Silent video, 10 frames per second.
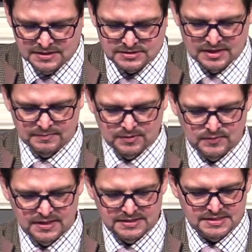So, number
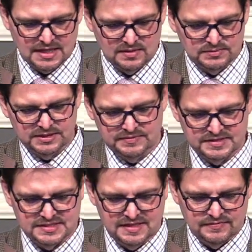one is to humbly
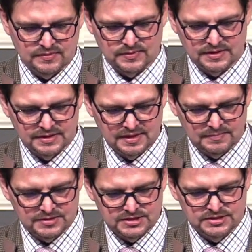receive the Word.
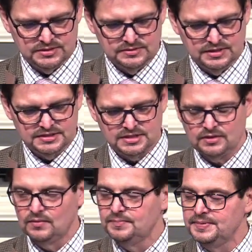Number two is
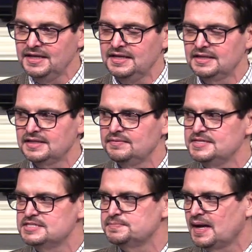to obediently
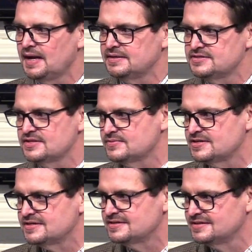respond to the
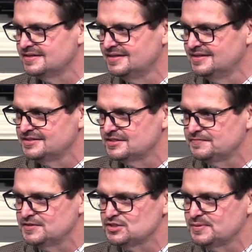Word. So,
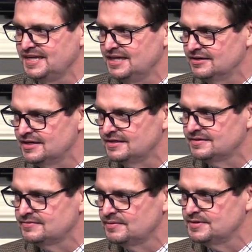first we hear it,
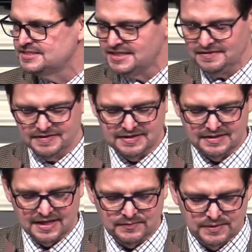we receive
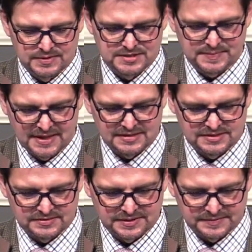it, then we respond
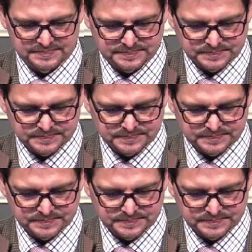to it.